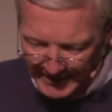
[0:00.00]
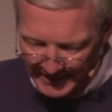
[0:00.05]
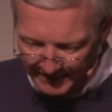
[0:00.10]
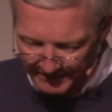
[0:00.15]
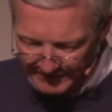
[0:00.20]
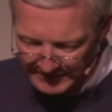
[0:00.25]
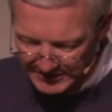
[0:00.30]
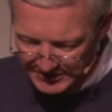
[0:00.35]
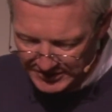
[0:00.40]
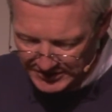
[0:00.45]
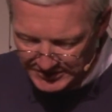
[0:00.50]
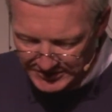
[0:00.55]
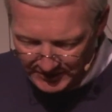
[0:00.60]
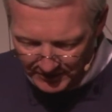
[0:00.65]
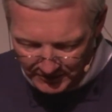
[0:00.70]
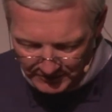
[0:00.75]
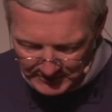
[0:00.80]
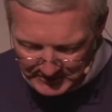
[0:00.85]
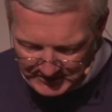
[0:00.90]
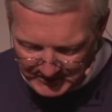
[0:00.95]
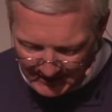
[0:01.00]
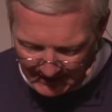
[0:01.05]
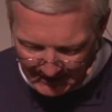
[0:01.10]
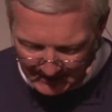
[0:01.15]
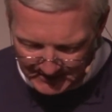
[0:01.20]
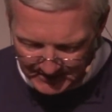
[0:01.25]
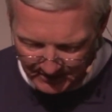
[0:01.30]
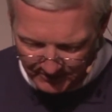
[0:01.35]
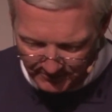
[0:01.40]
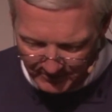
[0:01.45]
out of these stones
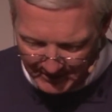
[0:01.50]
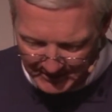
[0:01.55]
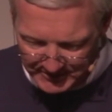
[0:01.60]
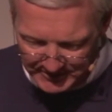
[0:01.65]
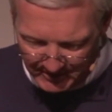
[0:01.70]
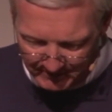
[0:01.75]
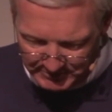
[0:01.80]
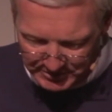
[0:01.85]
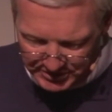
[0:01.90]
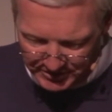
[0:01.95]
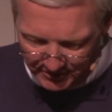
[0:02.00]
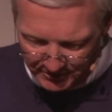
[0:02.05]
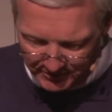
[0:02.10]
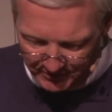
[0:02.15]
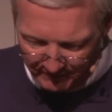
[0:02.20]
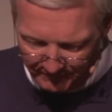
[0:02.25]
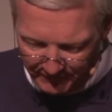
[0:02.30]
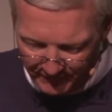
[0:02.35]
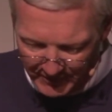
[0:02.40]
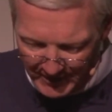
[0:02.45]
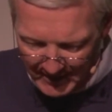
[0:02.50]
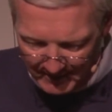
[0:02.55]
God can raise up children for